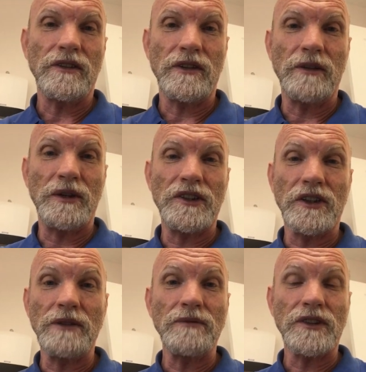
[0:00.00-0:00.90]
in the
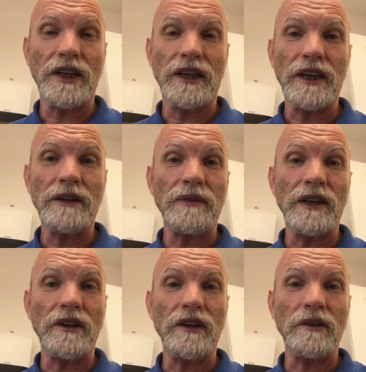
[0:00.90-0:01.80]
meantime, take care,
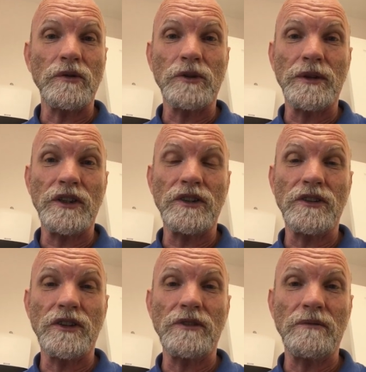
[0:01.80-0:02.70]
and I will speak to you
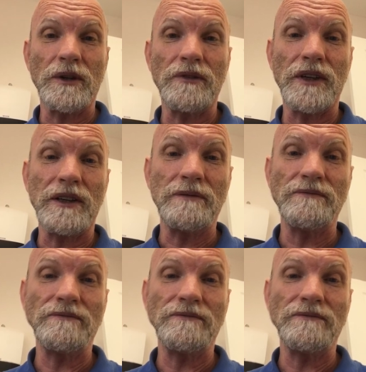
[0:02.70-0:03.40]
soon. Bye for now.